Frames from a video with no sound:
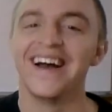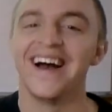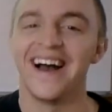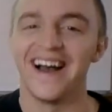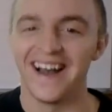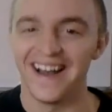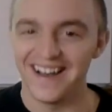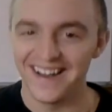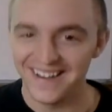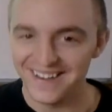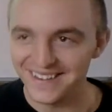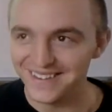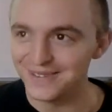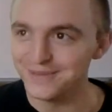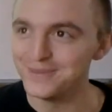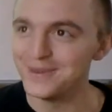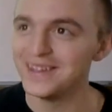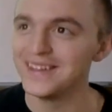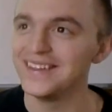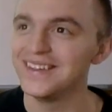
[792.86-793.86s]
I'll
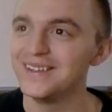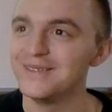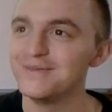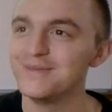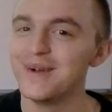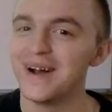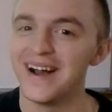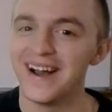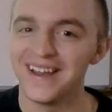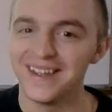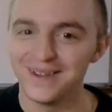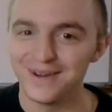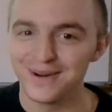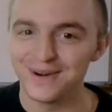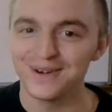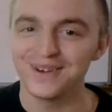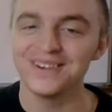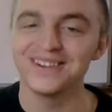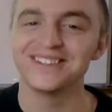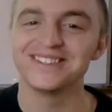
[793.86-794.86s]
be by
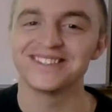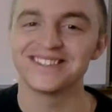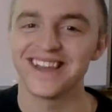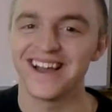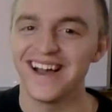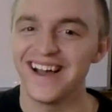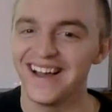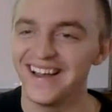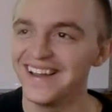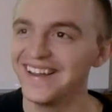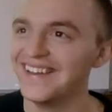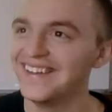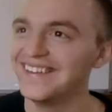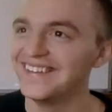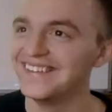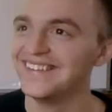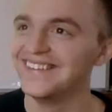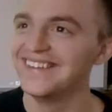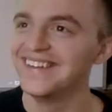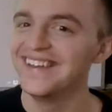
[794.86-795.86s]
your side.
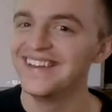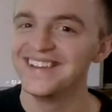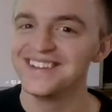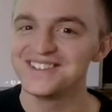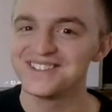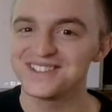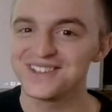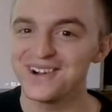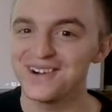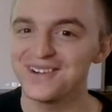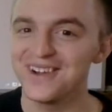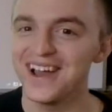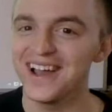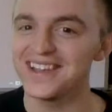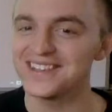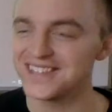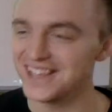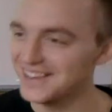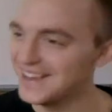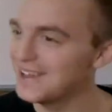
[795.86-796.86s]
So
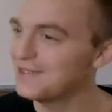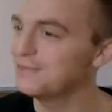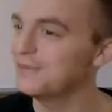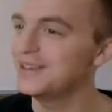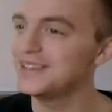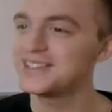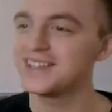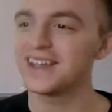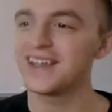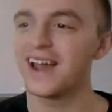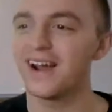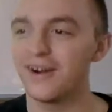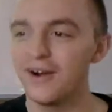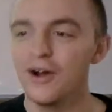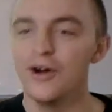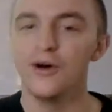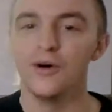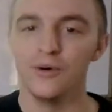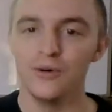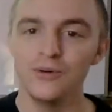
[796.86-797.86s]
nice. And then we sing our
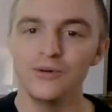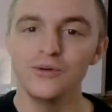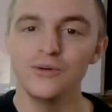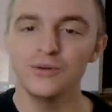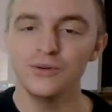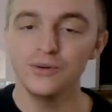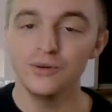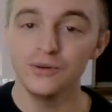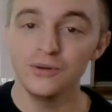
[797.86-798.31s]
ooh.